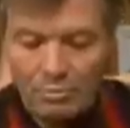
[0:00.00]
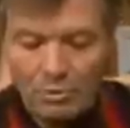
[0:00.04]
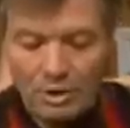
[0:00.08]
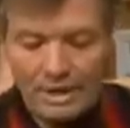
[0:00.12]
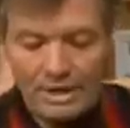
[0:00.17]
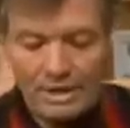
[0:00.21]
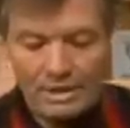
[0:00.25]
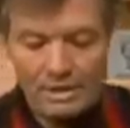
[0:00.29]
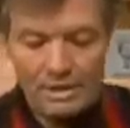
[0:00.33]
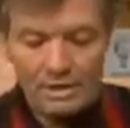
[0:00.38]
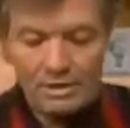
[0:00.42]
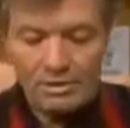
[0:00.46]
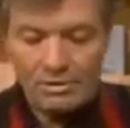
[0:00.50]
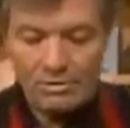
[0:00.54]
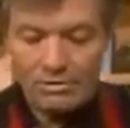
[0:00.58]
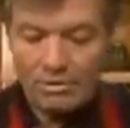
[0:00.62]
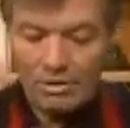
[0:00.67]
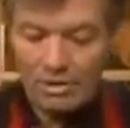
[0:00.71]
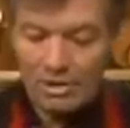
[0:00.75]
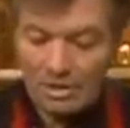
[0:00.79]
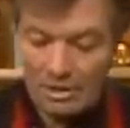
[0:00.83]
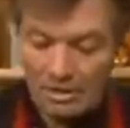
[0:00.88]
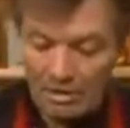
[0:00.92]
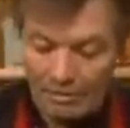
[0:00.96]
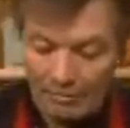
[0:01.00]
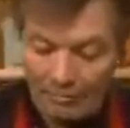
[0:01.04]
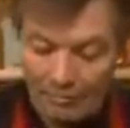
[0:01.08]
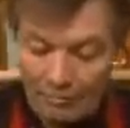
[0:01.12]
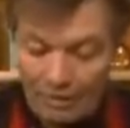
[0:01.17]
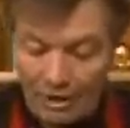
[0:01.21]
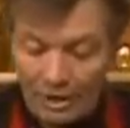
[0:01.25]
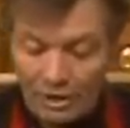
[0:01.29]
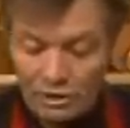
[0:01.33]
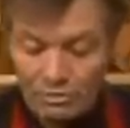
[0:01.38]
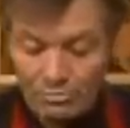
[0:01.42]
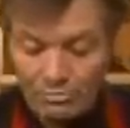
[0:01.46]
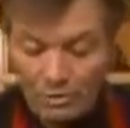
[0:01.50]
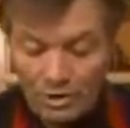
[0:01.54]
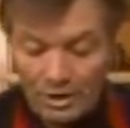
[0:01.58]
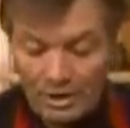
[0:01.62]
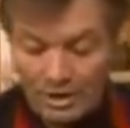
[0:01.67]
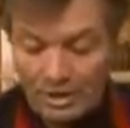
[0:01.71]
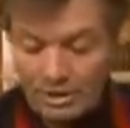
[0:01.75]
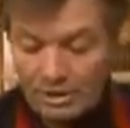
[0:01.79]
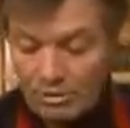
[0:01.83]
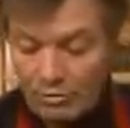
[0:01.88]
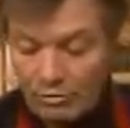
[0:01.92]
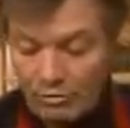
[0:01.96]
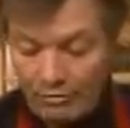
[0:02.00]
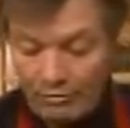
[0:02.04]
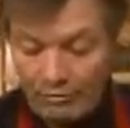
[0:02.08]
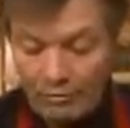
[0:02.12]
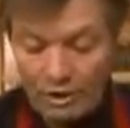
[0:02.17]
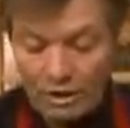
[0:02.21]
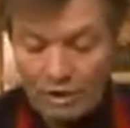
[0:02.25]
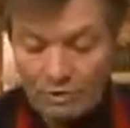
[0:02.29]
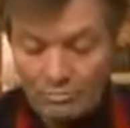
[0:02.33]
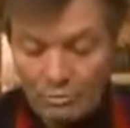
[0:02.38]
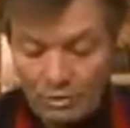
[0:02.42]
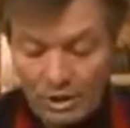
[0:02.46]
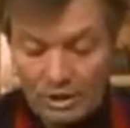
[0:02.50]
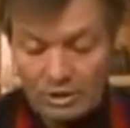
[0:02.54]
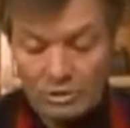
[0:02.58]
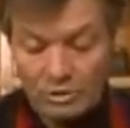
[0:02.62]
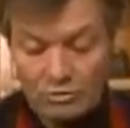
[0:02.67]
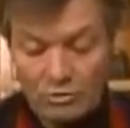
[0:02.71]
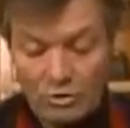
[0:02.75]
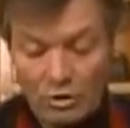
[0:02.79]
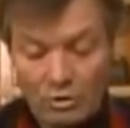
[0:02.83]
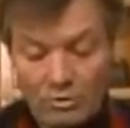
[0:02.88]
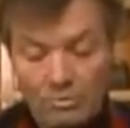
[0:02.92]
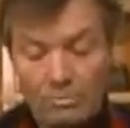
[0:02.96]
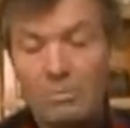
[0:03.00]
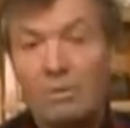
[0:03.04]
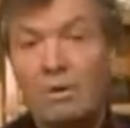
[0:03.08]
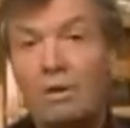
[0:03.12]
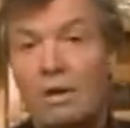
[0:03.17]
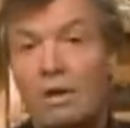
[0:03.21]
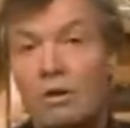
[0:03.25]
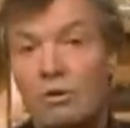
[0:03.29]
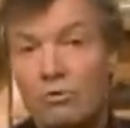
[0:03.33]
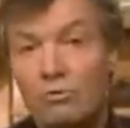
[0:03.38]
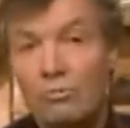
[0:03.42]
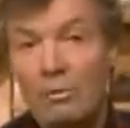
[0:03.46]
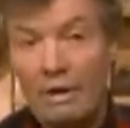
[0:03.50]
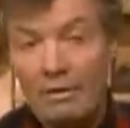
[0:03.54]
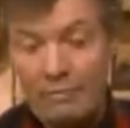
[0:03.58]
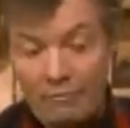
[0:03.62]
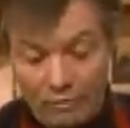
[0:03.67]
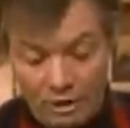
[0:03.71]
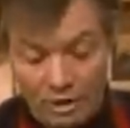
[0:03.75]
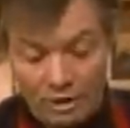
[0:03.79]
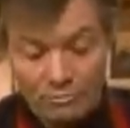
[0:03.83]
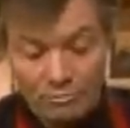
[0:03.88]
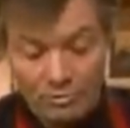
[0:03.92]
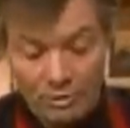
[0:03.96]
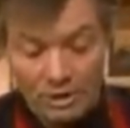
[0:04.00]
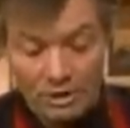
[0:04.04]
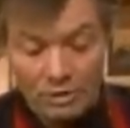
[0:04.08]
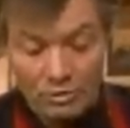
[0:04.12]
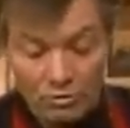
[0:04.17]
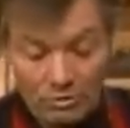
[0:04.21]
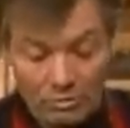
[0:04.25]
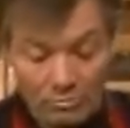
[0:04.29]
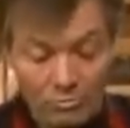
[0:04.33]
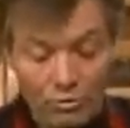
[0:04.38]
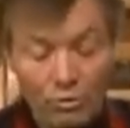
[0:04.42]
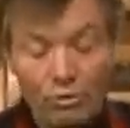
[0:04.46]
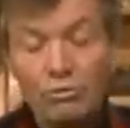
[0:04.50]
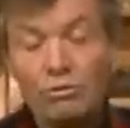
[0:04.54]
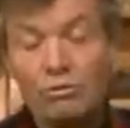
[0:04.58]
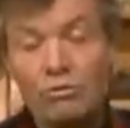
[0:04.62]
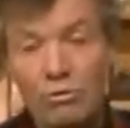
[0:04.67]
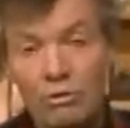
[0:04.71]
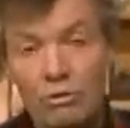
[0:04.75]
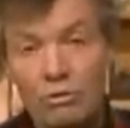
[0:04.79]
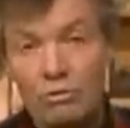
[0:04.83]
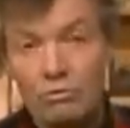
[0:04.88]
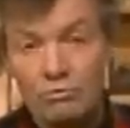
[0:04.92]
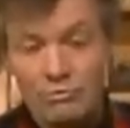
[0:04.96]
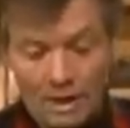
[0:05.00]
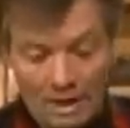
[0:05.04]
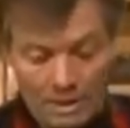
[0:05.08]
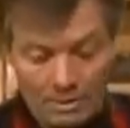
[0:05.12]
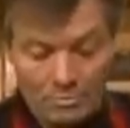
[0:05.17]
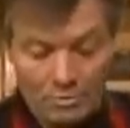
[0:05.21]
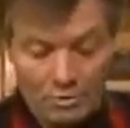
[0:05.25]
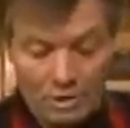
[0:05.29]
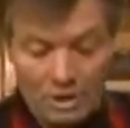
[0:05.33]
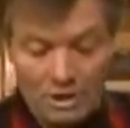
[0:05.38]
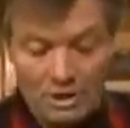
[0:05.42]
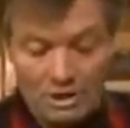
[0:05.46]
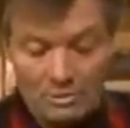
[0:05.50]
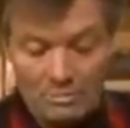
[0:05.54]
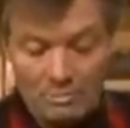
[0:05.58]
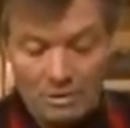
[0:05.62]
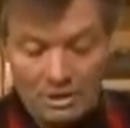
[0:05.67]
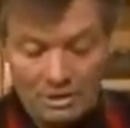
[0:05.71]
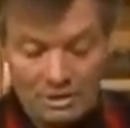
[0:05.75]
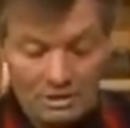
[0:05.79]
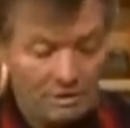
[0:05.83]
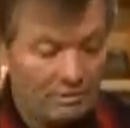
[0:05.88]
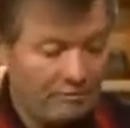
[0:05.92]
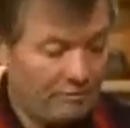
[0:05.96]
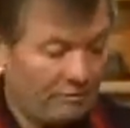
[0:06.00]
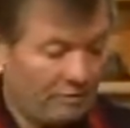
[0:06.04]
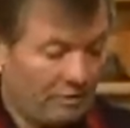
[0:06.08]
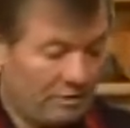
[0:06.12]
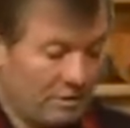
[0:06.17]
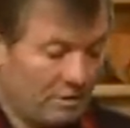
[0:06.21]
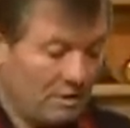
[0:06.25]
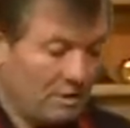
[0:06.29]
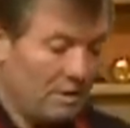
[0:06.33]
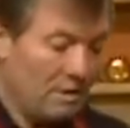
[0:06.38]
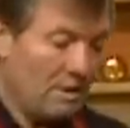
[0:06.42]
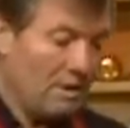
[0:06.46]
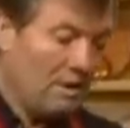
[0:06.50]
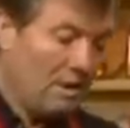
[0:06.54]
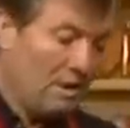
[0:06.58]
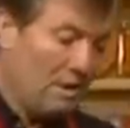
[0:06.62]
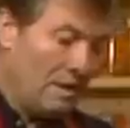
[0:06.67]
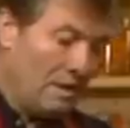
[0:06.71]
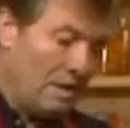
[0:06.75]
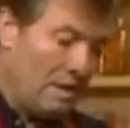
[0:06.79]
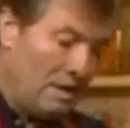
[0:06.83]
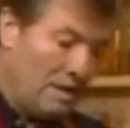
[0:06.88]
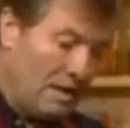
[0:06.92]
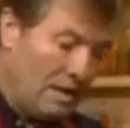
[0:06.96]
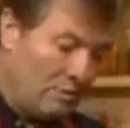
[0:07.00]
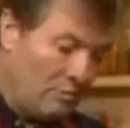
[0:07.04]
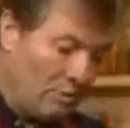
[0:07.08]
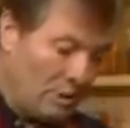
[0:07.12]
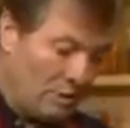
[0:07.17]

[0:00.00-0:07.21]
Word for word: bread into this. Fresh bread, you know, fresh bread crumb. To make fresh bread crumb, don't use the dry bread, it makes different. And